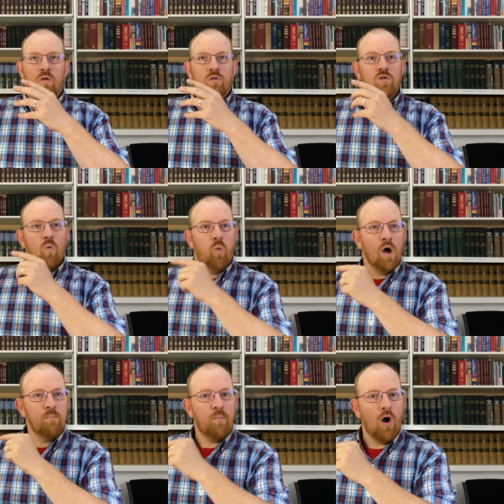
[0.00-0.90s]
So,
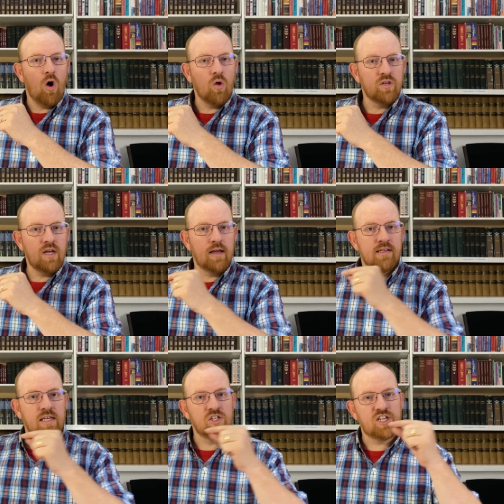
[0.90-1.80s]
what Paul
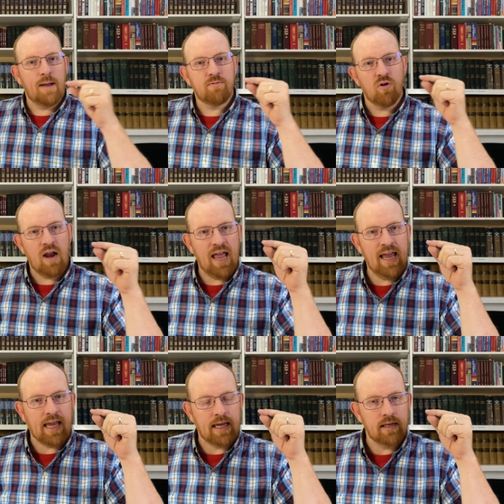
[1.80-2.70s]
does in chapter
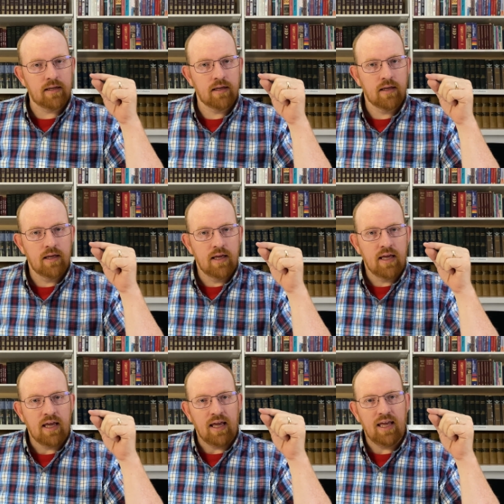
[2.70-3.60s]
8
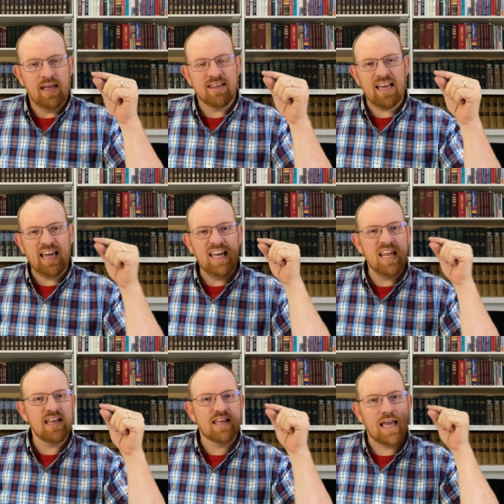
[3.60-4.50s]
is it
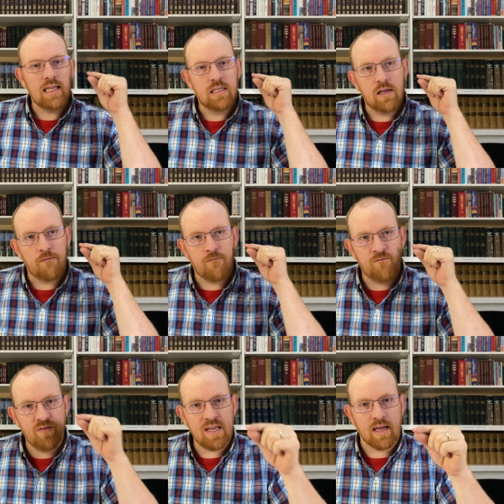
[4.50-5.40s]
is a
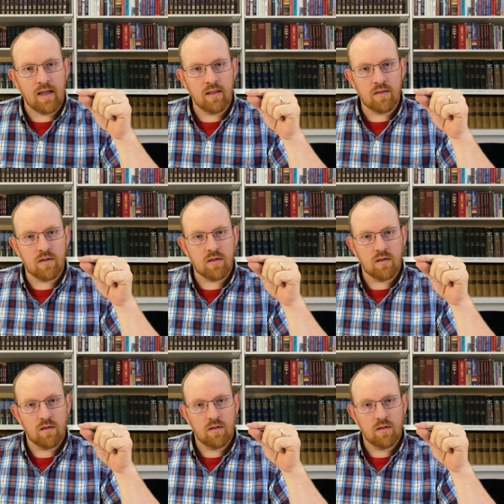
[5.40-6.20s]
defense